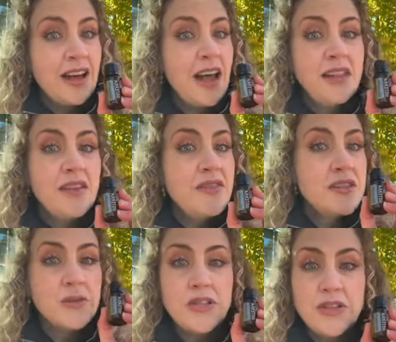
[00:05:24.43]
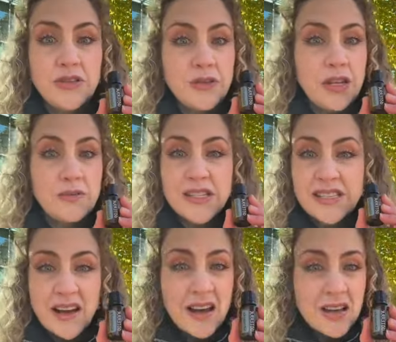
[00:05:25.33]
I love this one too in
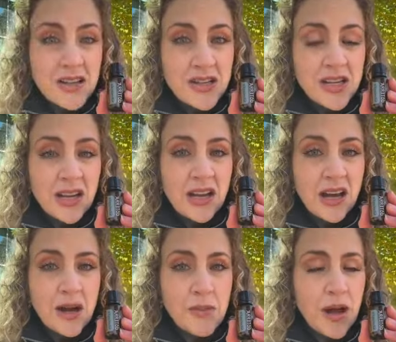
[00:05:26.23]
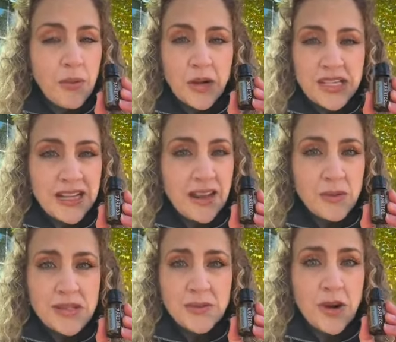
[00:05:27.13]
massage. I'll put it together
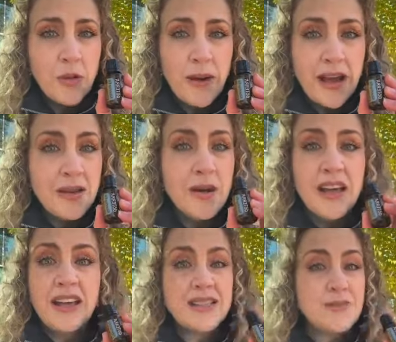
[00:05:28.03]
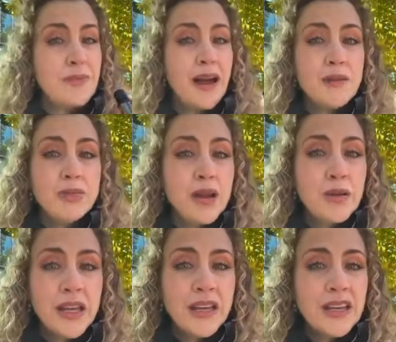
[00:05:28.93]
with some copaiba. It's
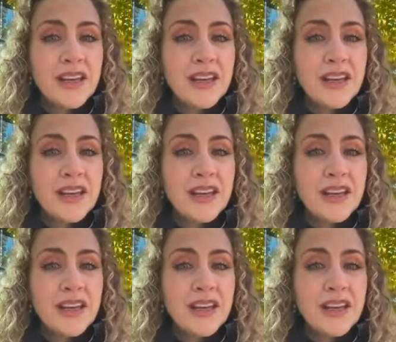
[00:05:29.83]
mind-blowing.